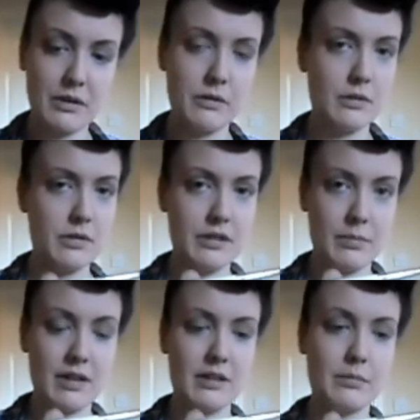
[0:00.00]
I would not call
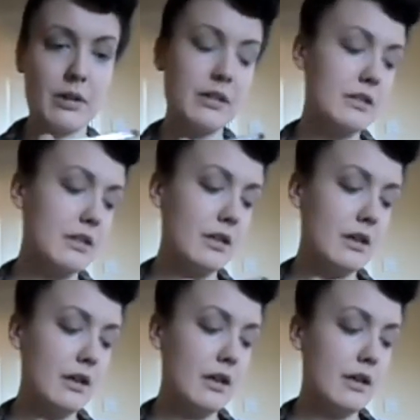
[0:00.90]
this a blending brush.
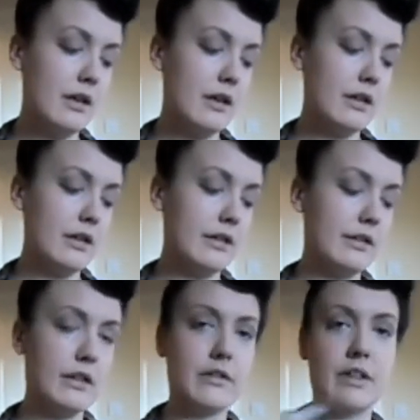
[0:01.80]

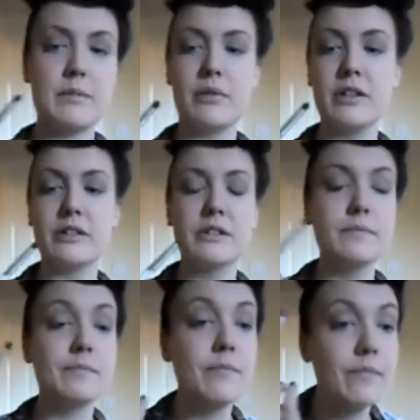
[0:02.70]
This is a crease
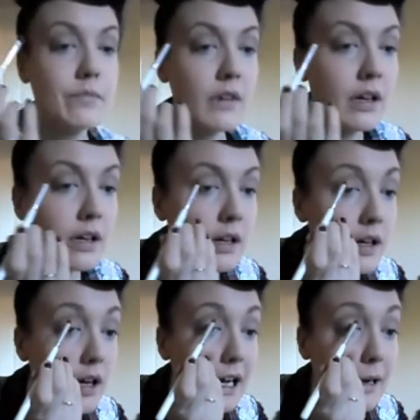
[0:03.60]
brush.
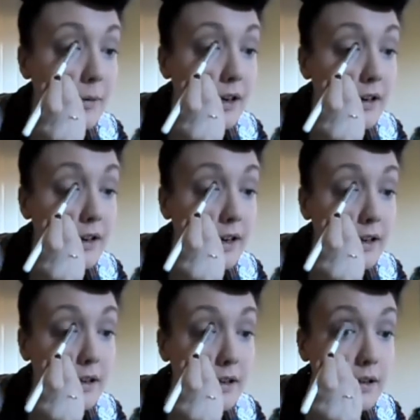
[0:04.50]
And we're going to
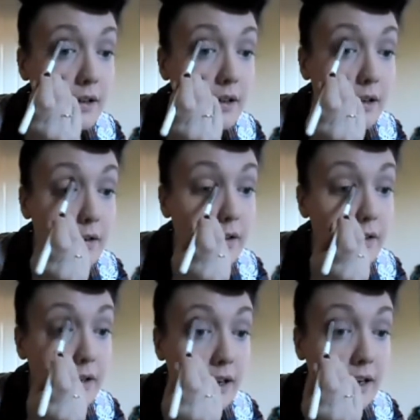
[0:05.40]
take this
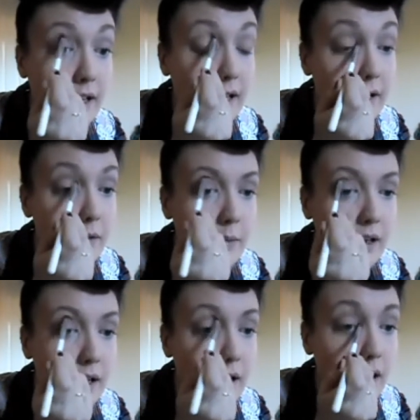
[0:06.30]
just tiny little
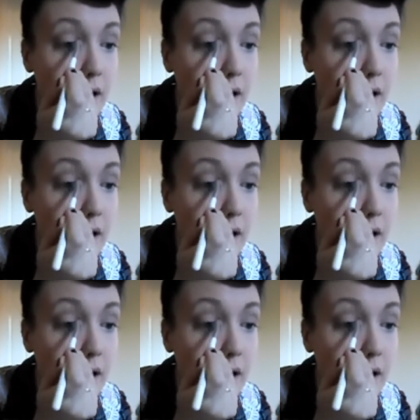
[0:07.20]
bit